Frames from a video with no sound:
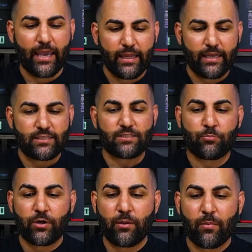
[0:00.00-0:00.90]
It is
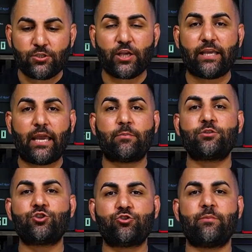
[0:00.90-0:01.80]
pretty much a
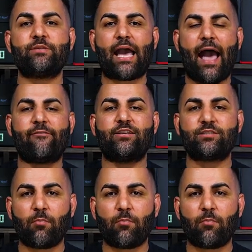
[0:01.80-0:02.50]
gamer's dream to have this